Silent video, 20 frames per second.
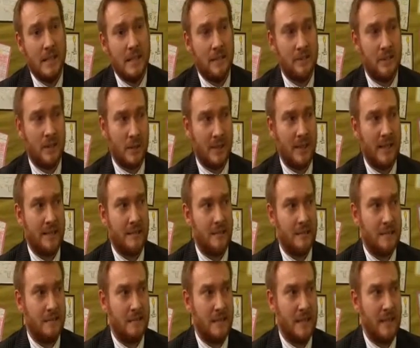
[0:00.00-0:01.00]
And so it,
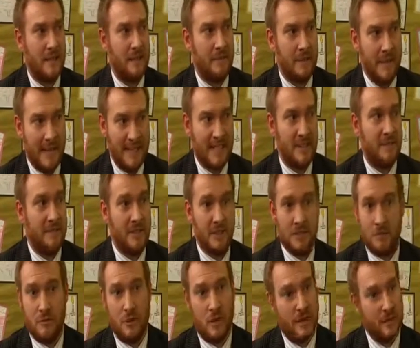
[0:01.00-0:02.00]
if the activity is
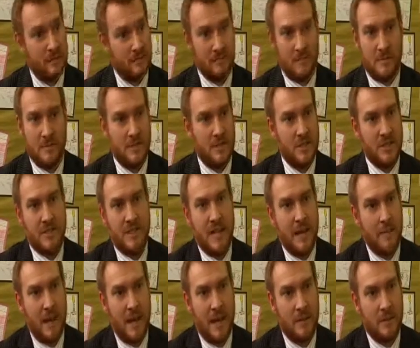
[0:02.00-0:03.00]
right,
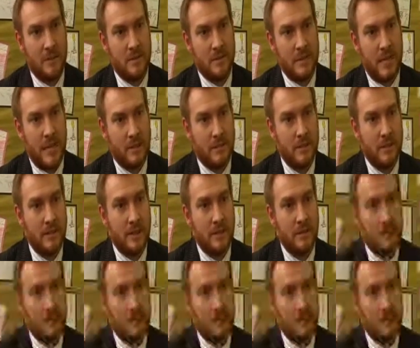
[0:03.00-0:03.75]
STEM happens naturally.